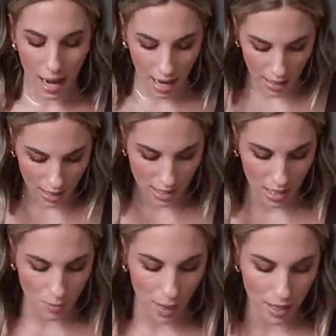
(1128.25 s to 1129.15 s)
and it
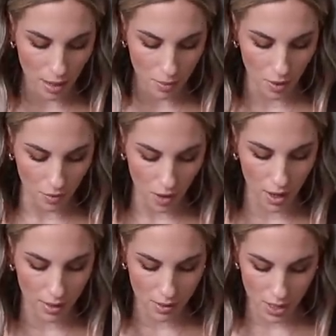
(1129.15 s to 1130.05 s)
does button up the
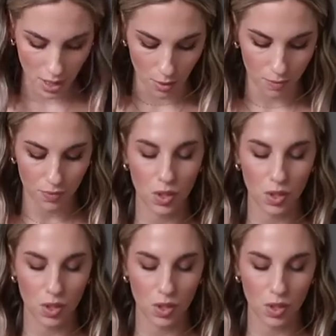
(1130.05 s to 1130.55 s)
front so